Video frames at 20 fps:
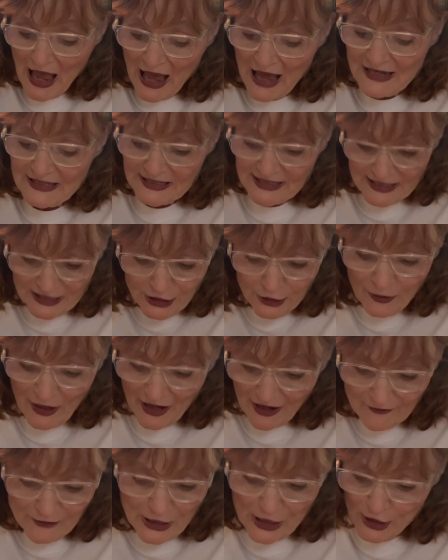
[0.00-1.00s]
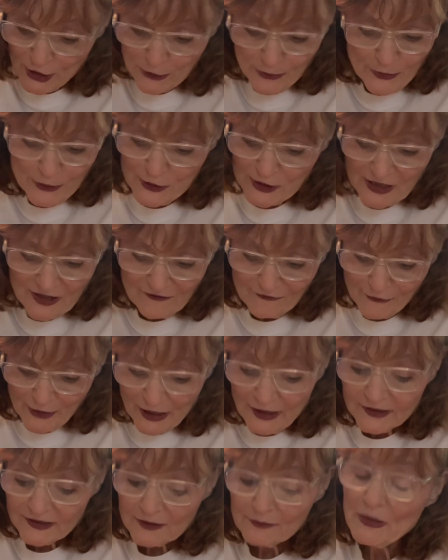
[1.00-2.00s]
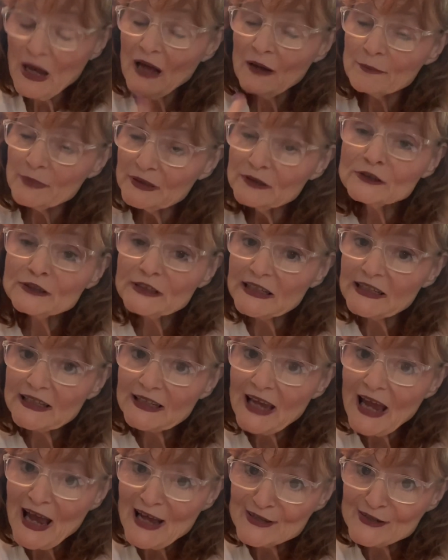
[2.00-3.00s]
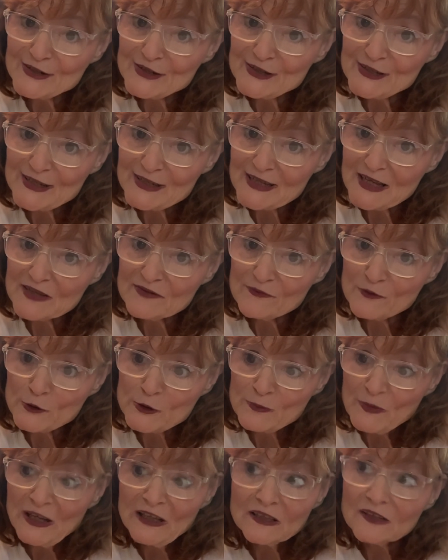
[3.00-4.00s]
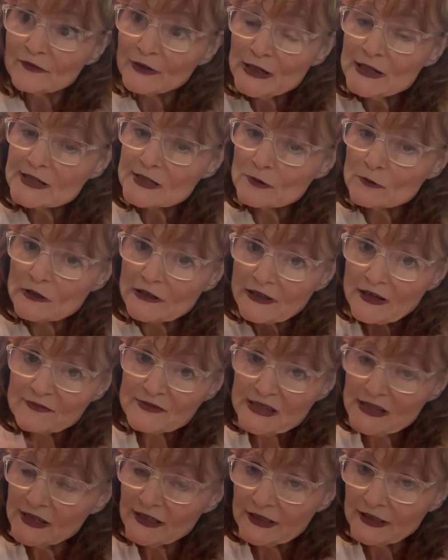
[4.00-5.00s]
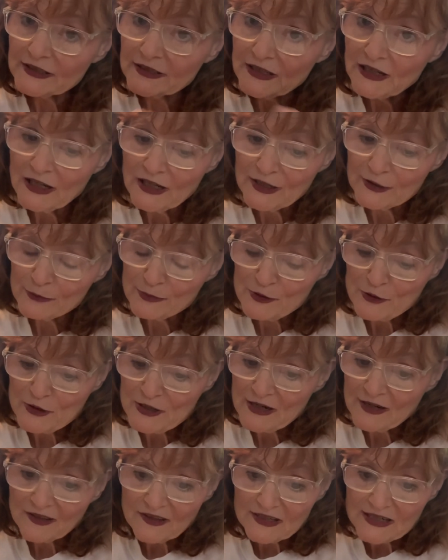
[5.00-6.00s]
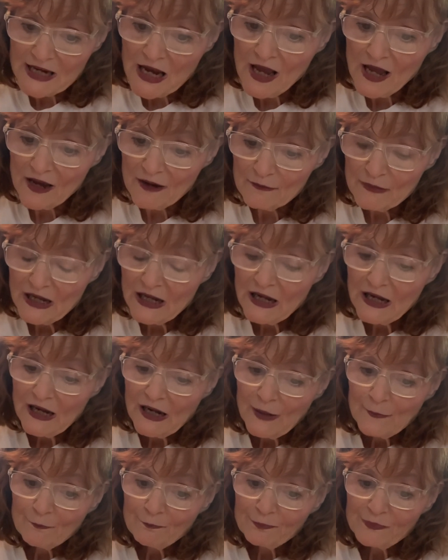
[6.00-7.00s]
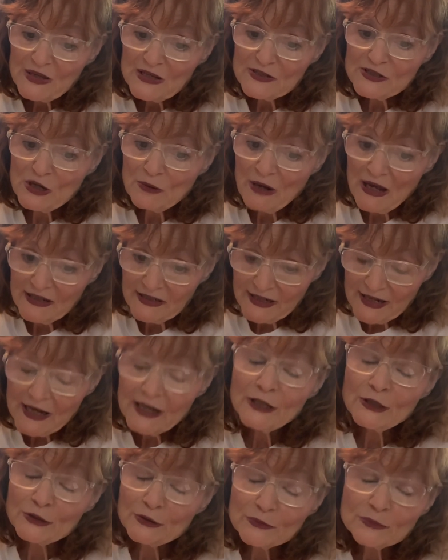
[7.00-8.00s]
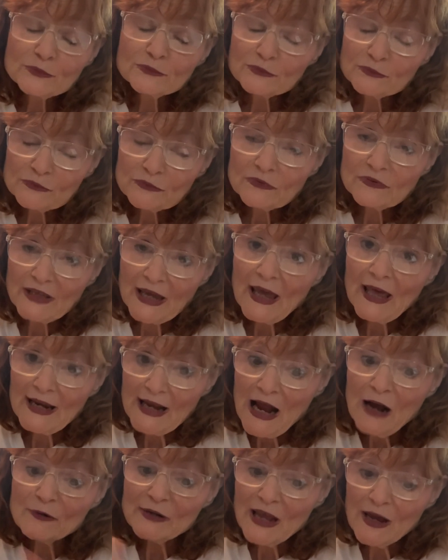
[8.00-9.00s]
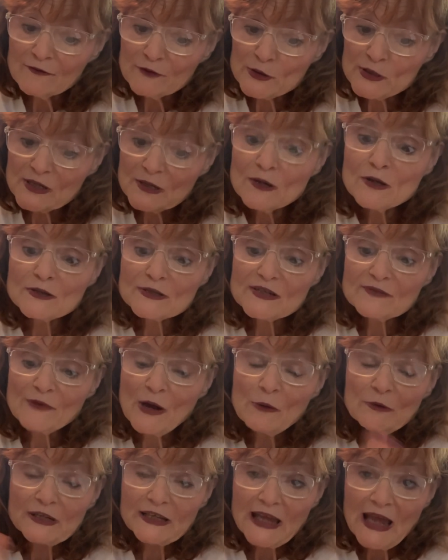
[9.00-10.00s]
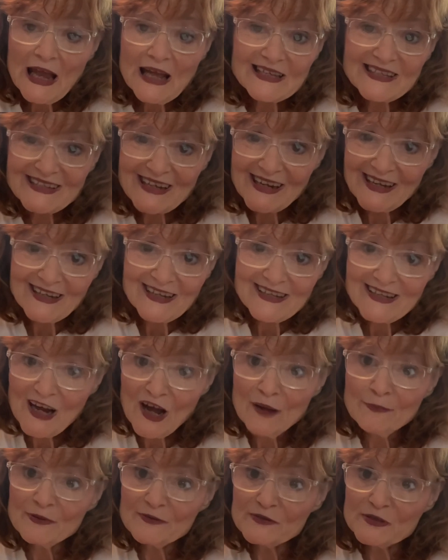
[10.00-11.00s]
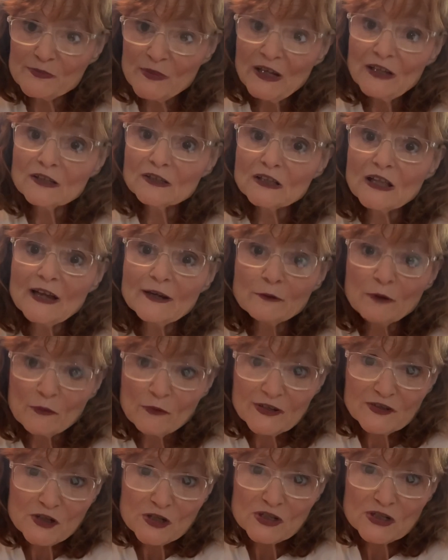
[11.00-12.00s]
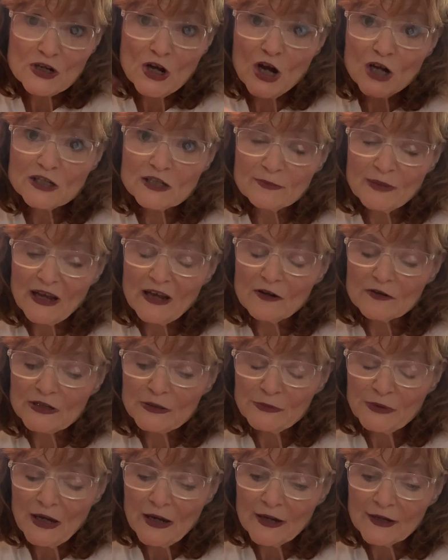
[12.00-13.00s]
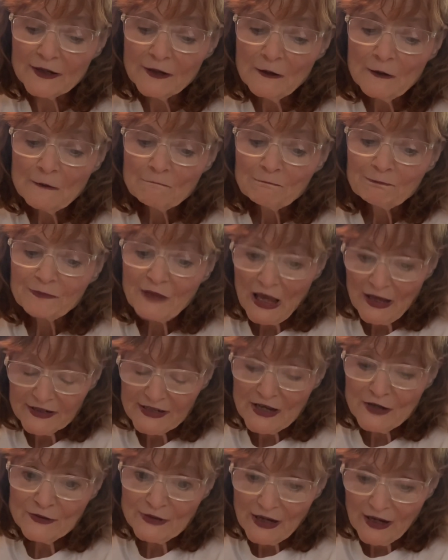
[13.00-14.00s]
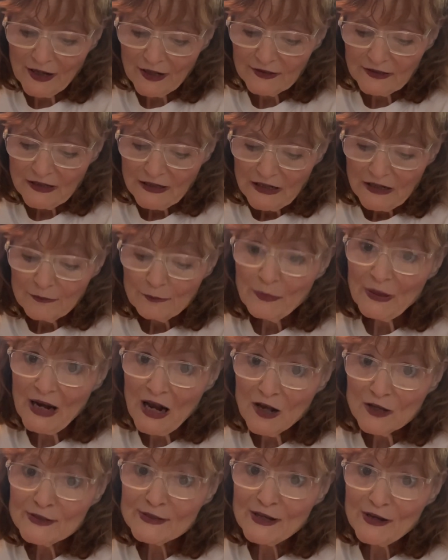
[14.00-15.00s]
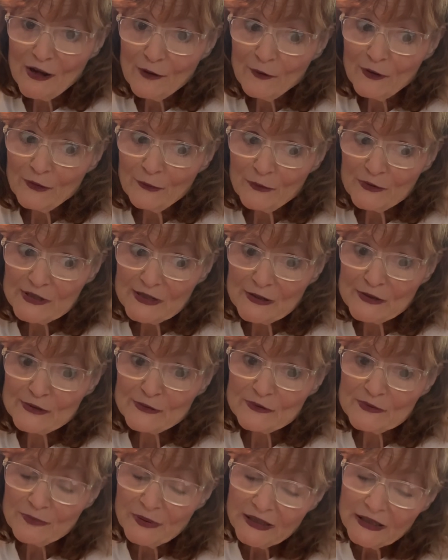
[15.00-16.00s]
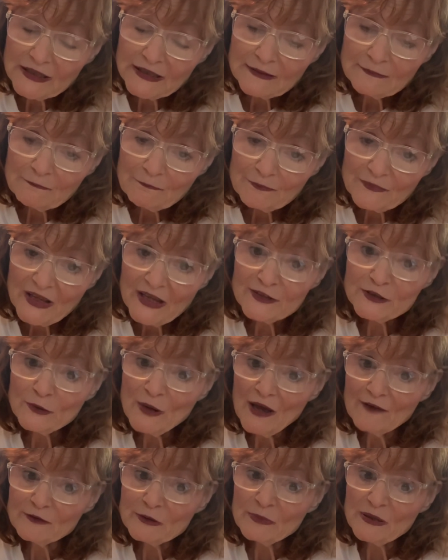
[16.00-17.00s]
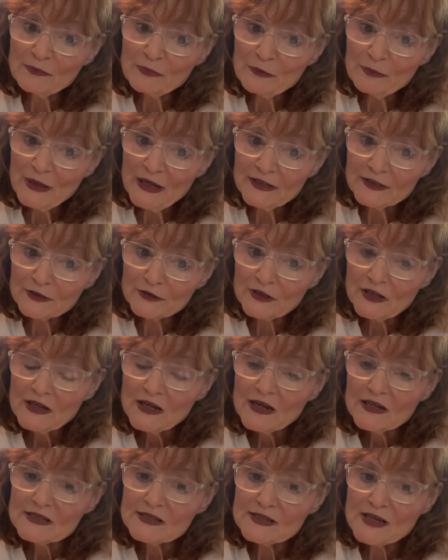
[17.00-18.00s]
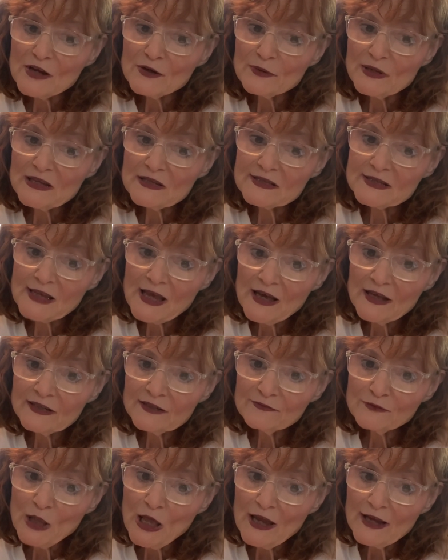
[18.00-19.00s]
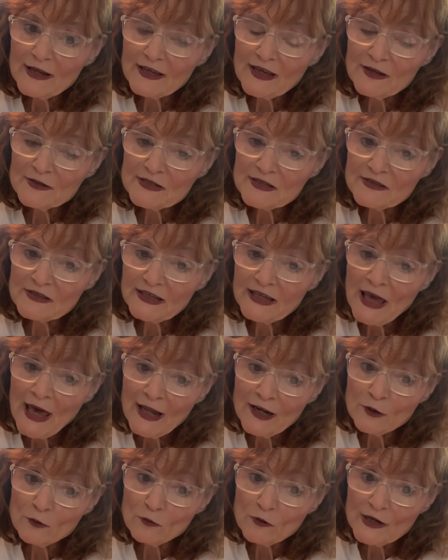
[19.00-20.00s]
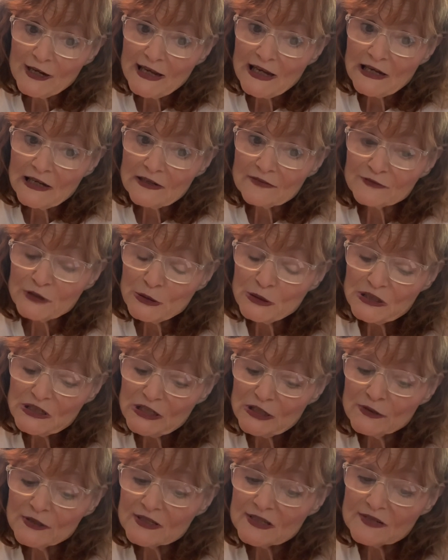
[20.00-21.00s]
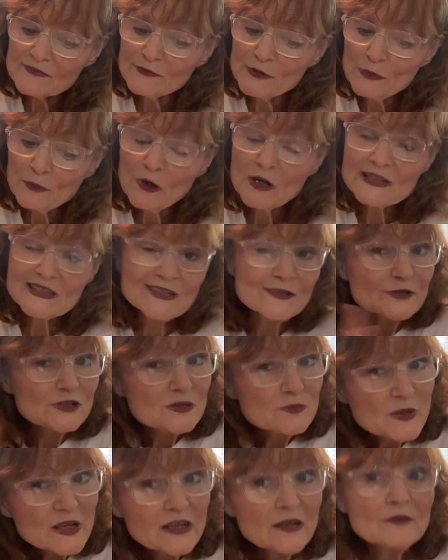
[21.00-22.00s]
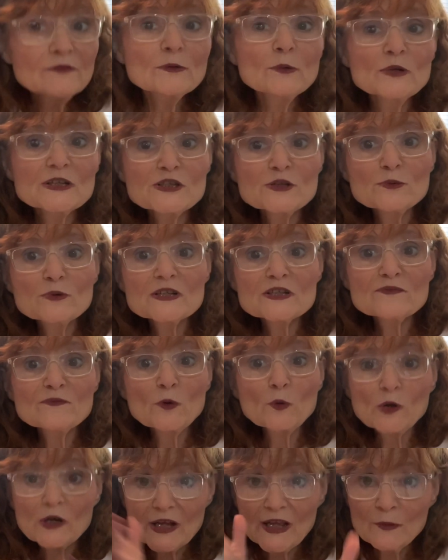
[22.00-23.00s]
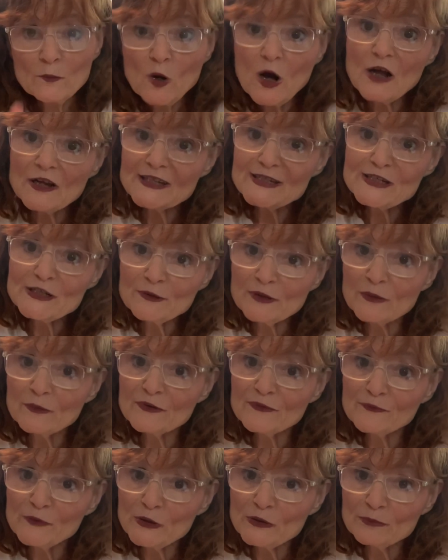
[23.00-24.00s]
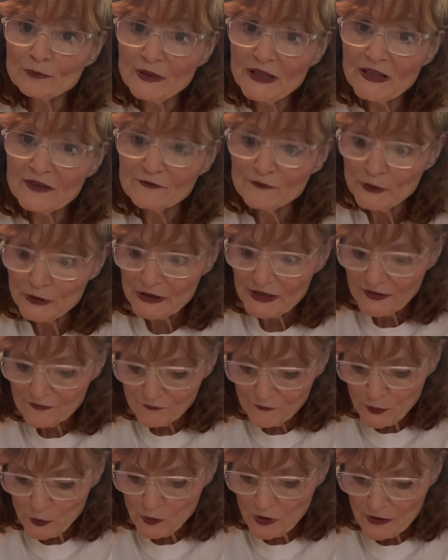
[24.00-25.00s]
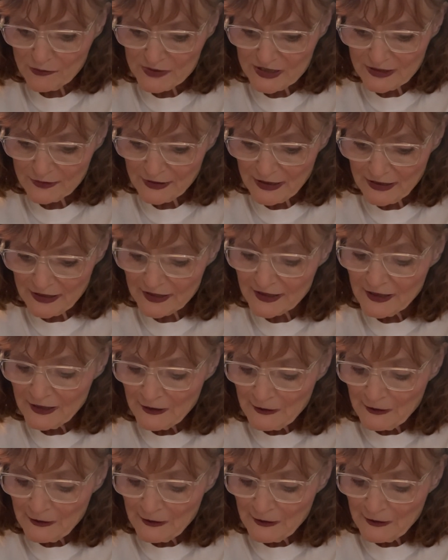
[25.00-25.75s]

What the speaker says: I do have 100% faith in my ability to cast a successful spell of any sort. I've seen it 100% of the time. So I know that I would have results if I were to cast any type of spell like what we just talked about, okay? I know that. But I also know what the results would be. And you have to be prepared. So it's kind of like goes in the category of you can do this if you want to, just be careful what you wish for and walk into it with being fully informed, okay?